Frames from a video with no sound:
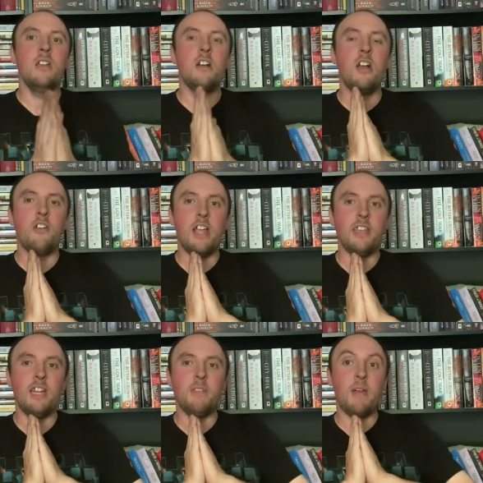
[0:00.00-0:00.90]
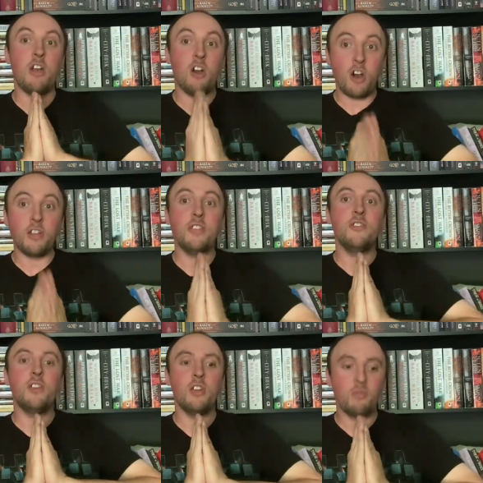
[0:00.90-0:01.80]
All right, that is my
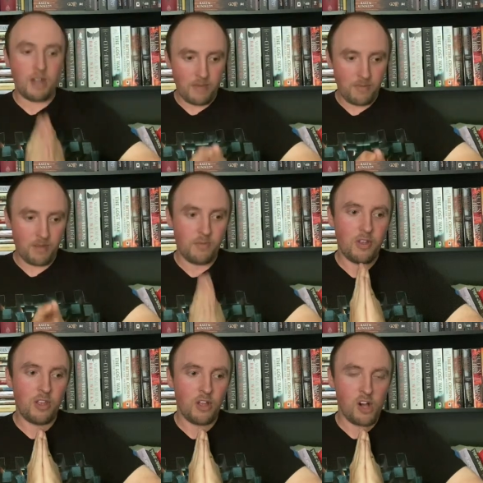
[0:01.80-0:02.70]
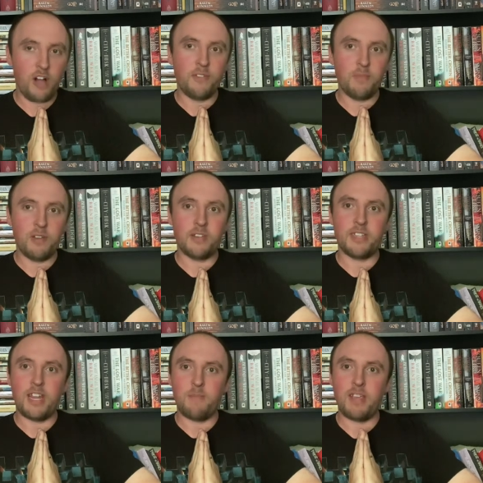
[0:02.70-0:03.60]
August wrap up all of the books
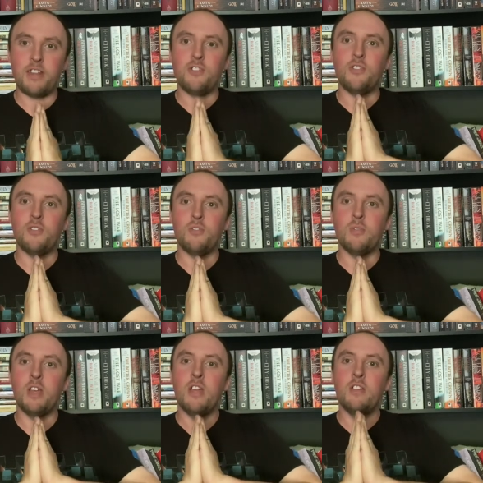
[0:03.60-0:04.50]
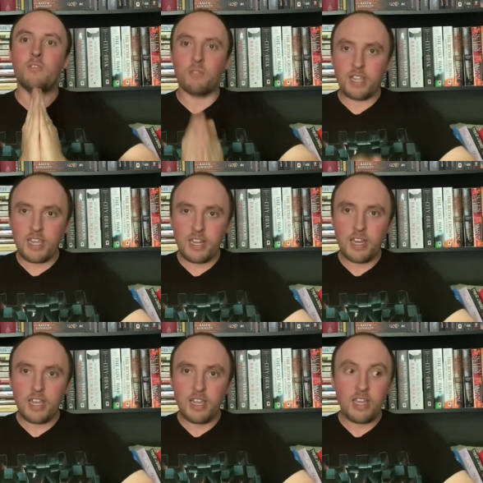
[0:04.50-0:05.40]
that I managed to
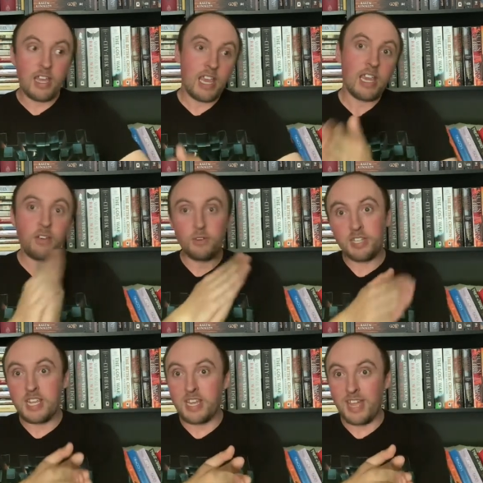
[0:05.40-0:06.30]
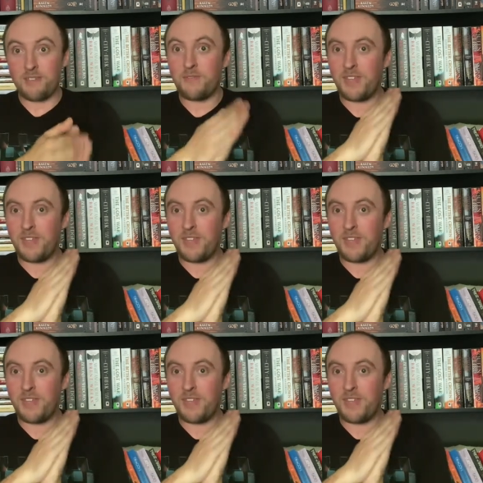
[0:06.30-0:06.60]
read and or DNF